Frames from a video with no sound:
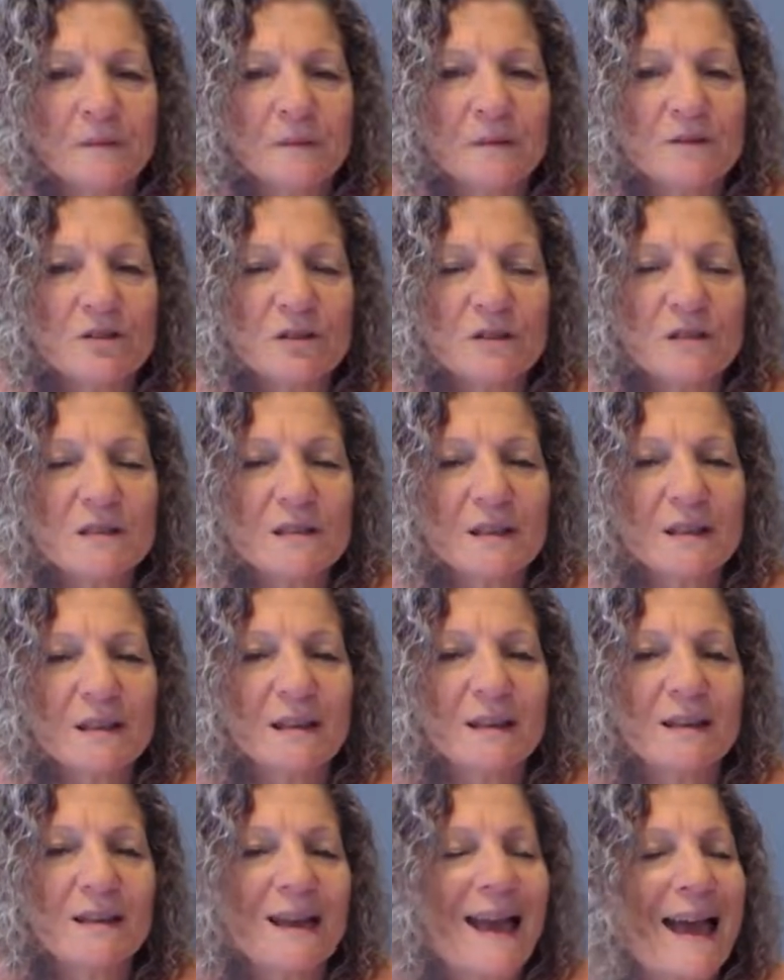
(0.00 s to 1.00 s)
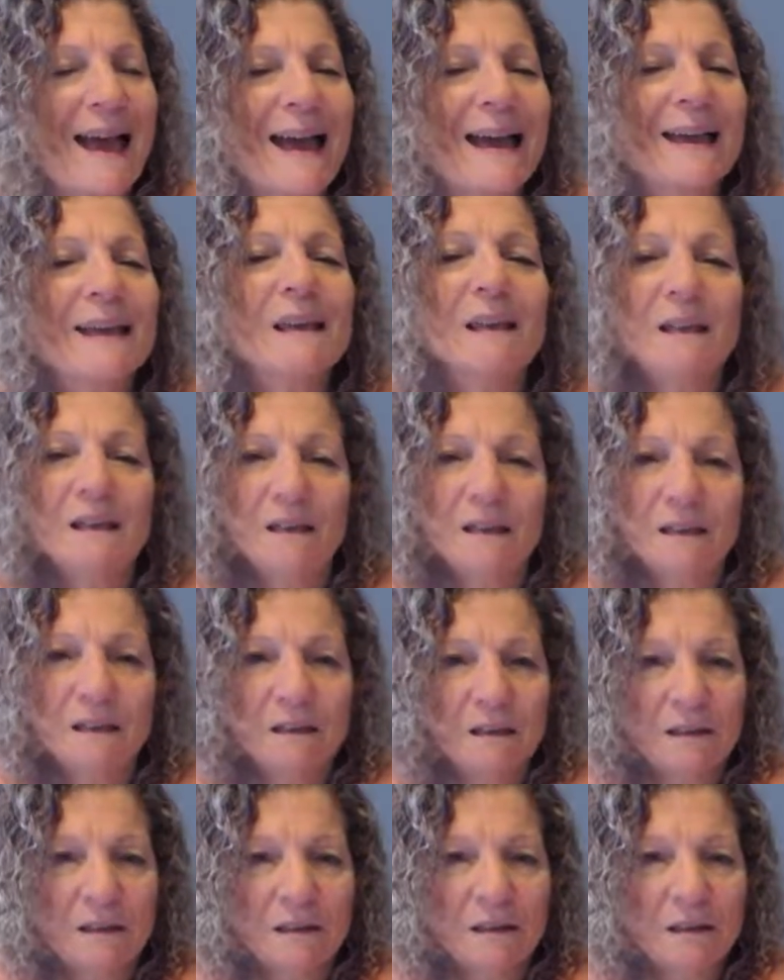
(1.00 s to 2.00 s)
She's like in agony
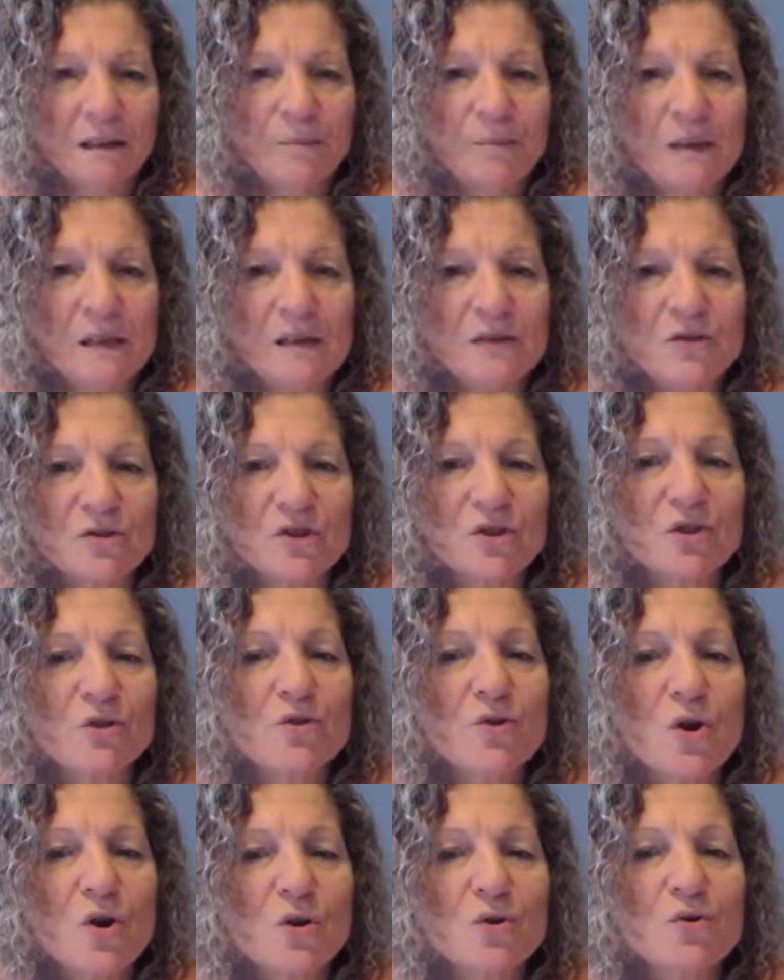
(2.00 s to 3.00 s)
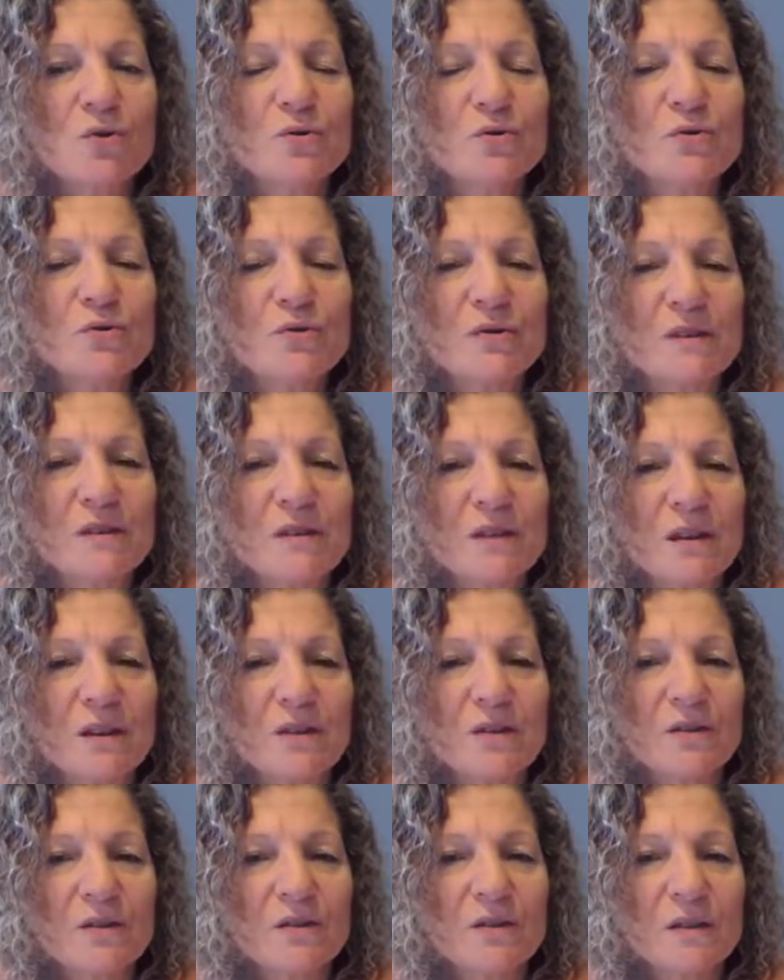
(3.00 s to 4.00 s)
because she knows that
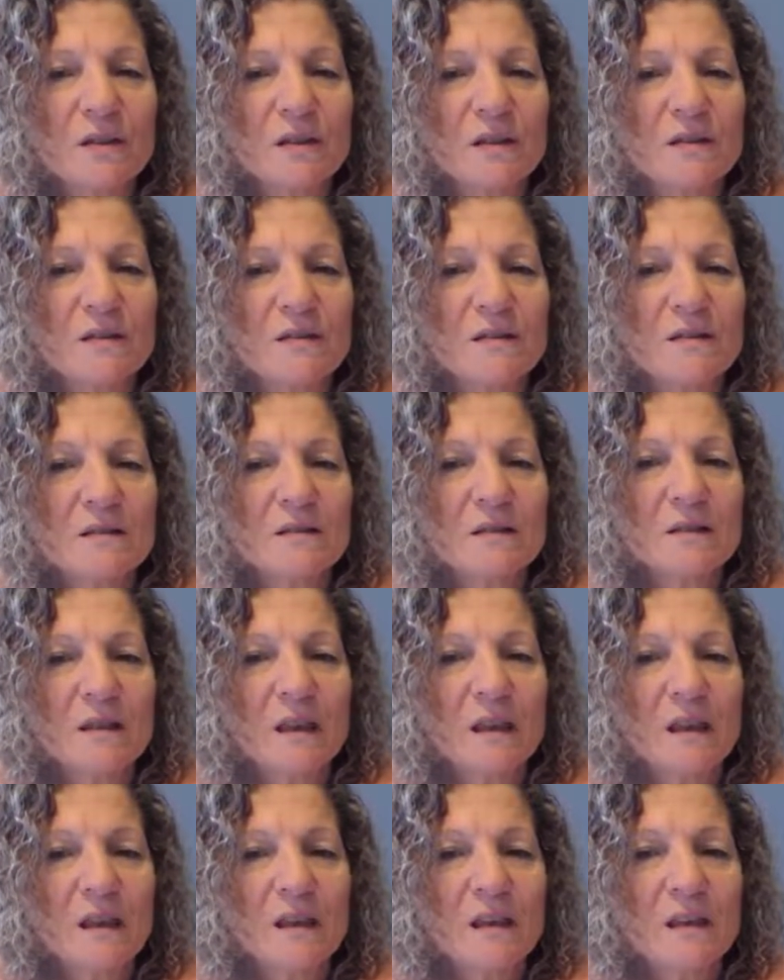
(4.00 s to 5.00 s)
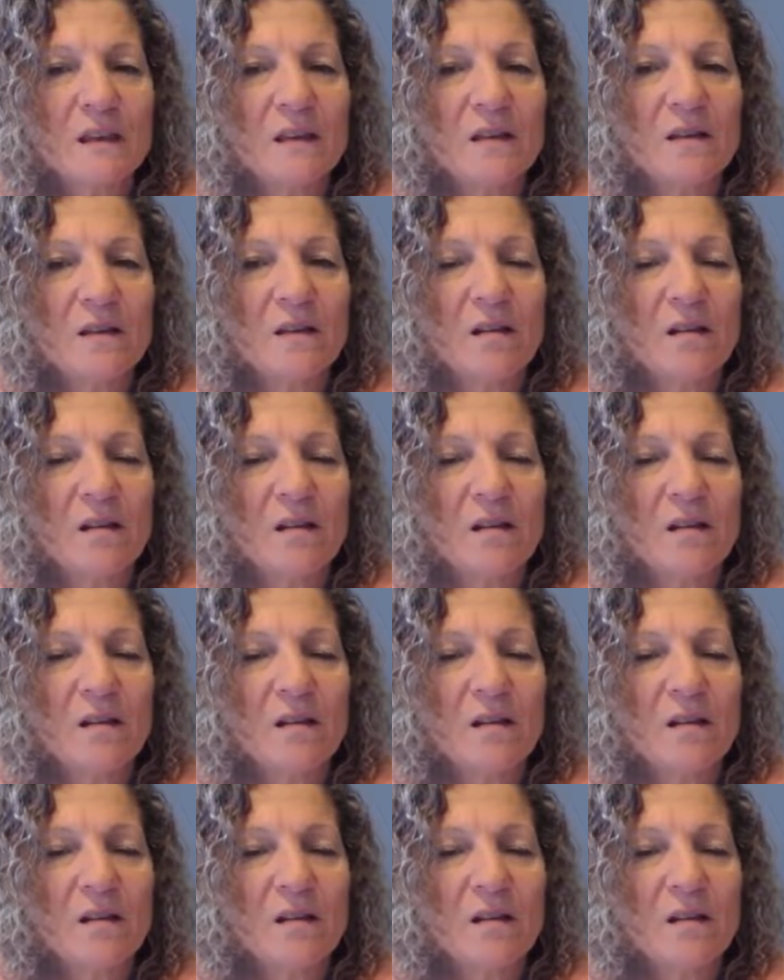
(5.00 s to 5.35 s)
there is a